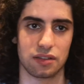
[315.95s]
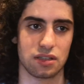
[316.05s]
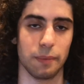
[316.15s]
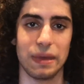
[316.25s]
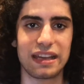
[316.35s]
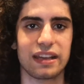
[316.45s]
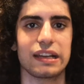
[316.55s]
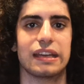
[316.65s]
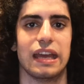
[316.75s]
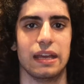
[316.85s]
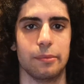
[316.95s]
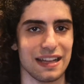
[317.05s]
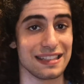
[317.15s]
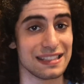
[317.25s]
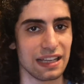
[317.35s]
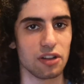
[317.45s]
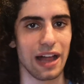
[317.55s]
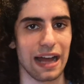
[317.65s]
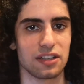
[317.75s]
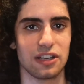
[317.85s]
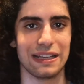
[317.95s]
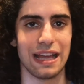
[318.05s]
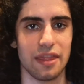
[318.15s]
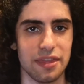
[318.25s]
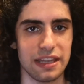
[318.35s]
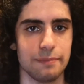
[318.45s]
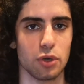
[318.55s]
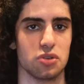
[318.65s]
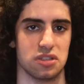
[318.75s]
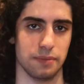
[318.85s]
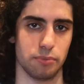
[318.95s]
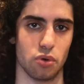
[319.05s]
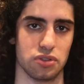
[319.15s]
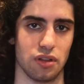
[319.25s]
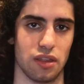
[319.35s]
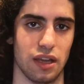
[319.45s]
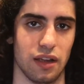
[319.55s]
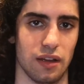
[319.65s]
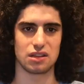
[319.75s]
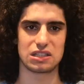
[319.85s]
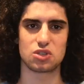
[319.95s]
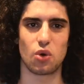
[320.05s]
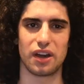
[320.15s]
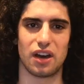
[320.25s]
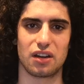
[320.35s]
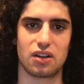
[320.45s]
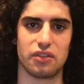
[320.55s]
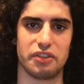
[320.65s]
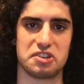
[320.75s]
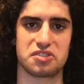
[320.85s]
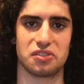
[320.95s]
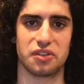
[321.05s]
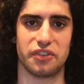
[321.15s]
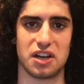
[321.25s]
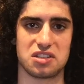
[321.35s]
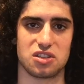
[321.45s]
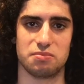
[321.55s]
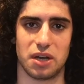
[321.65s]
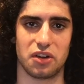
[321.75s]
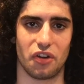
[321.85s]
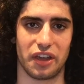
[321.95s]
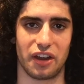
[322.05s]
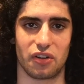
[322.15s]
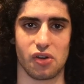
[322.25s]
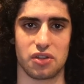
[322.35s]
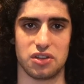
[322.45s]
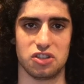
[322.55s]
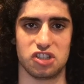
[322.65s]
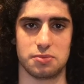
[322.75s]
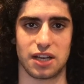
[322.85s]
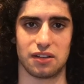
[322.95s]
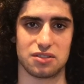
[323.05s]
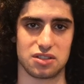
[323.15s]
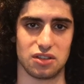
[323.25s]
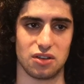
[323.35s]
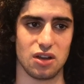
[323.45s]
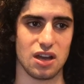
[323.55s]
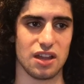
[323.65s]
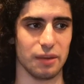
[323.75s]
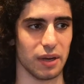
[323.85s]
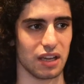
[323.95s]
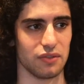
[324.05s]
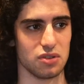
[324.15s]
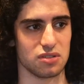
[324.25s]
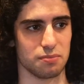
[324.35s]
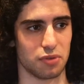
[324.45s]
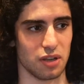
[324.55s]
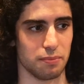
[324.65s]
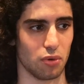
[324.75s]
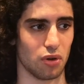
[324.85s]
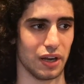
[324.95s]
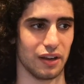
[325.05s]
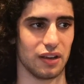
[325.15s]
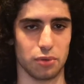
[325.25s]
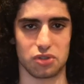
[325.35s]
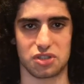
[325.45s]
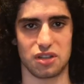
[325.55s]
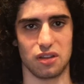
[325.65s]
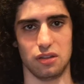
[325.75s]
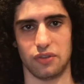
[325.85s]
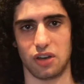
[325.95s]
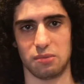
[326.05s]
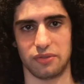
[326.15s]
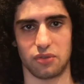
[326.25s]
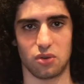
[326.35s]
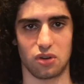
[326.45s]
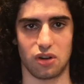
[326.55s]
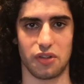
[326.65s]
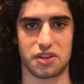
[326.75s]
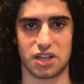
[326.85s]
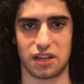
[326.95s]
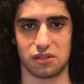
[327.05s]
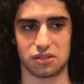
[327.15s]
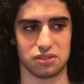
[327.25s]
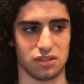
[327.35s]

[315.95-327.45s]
But making a game, it's single-handedly the most important thing. This is quite unconventional advice that you might not hear on other YouTube channels, you know? They might give you some pretty boring bullshit that you've heard before on other channels.